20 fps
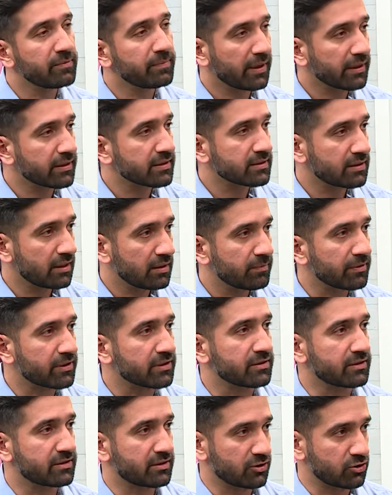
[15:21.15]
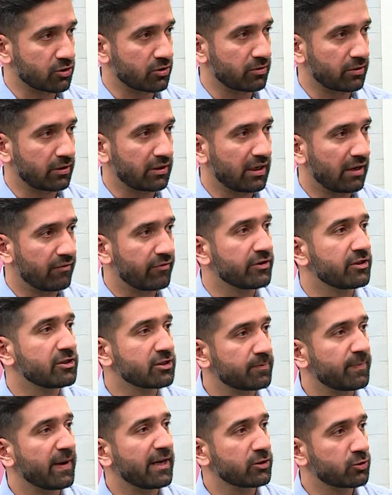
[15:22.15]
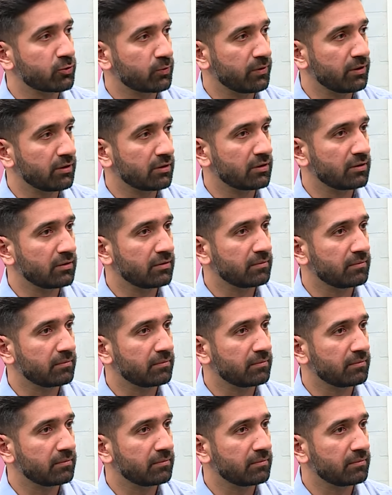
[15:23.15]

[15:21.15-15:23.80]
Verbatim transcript: Pakistan because it's such a governance patchwork,